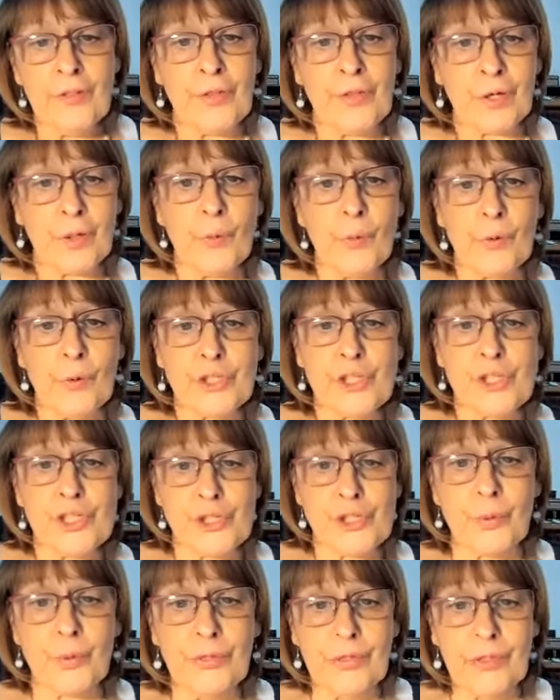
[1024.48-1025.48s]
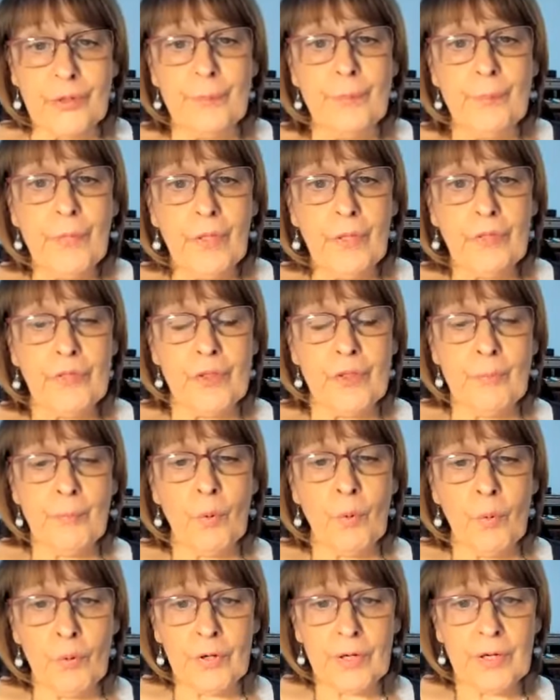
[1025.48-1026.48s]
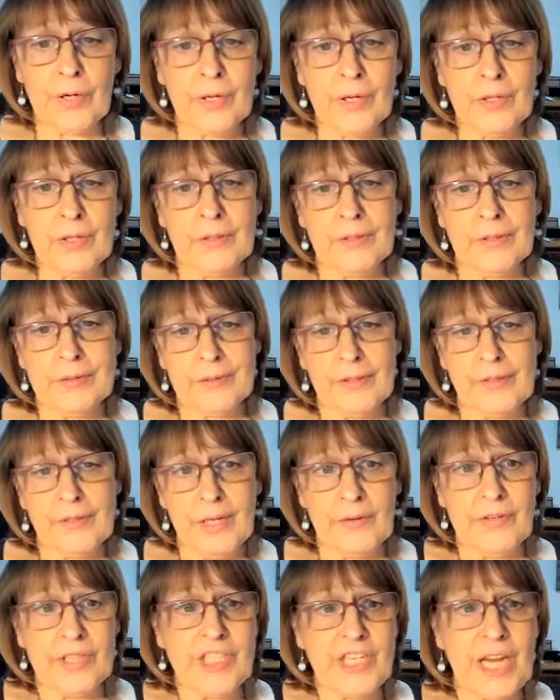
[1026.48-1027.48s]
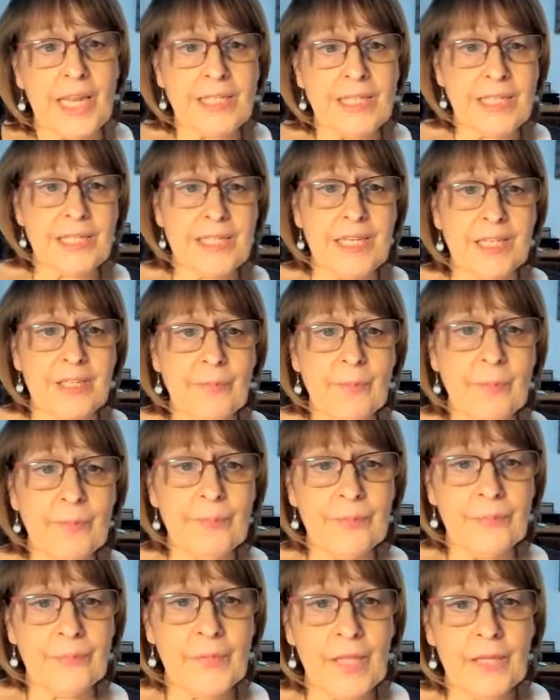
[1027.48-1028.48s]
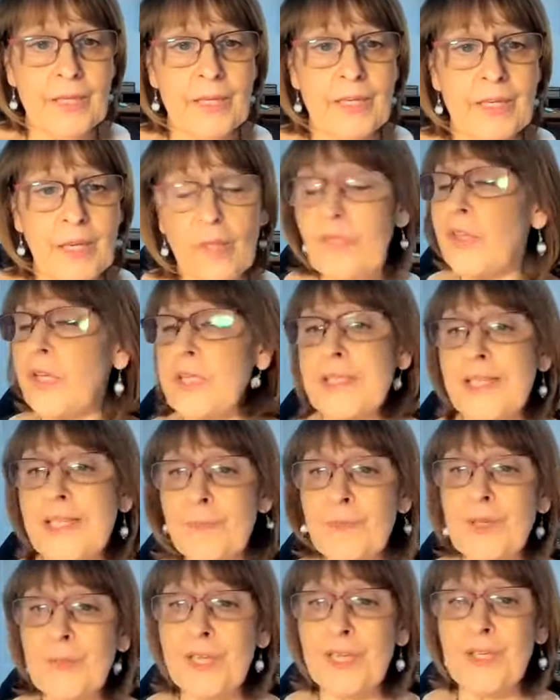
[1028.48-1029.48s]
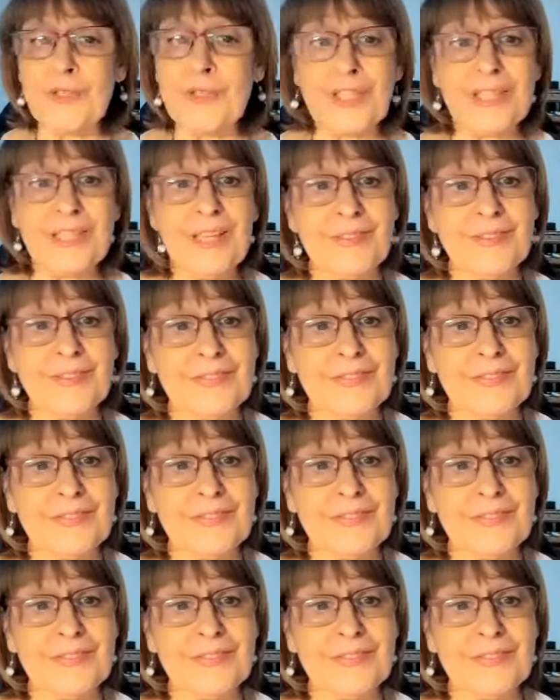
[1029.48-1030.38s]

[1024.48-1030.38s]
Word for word: the Lord showed them, the more they rejected him. Nothing seemed to be good enough.